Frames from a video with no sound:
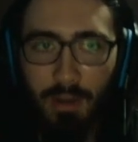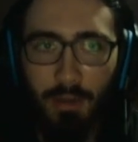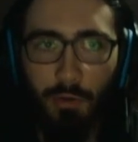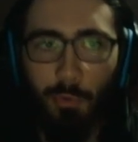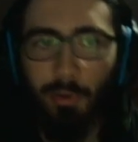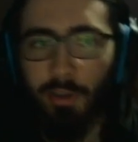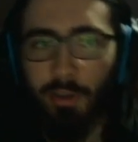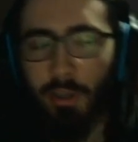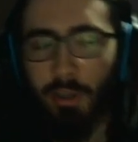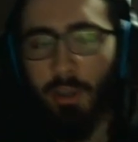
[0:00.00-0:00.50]
into
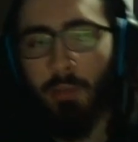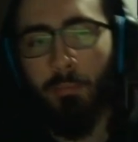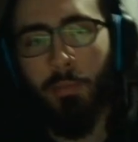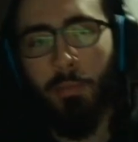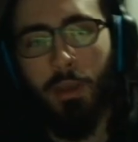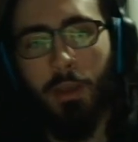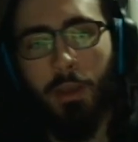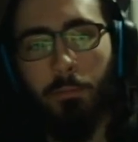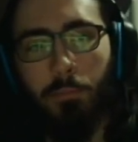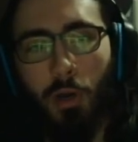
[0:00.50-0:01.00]
a game
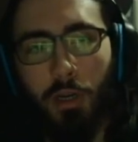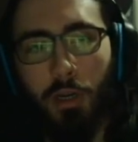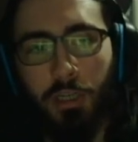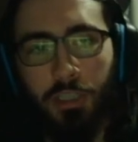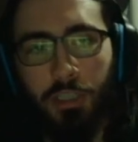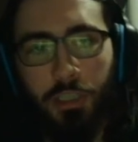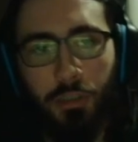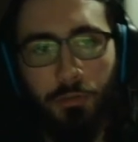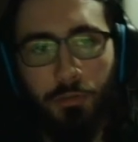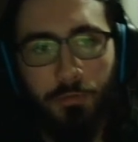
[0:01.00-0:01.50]
and
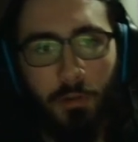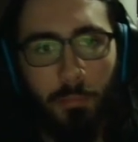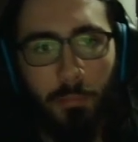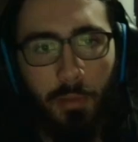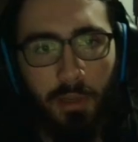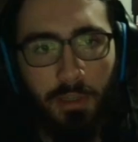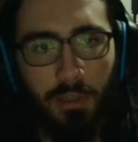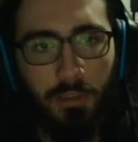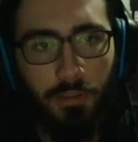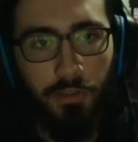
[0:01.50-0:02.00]
punish you for
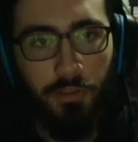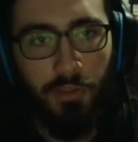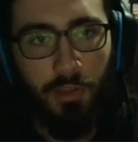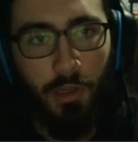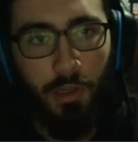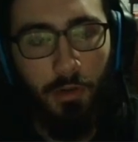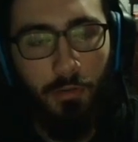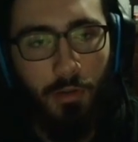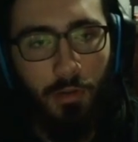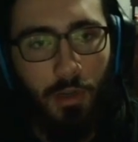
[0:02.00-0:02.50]
playing too
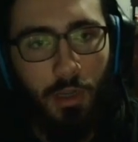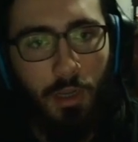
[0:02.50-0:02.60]
slow.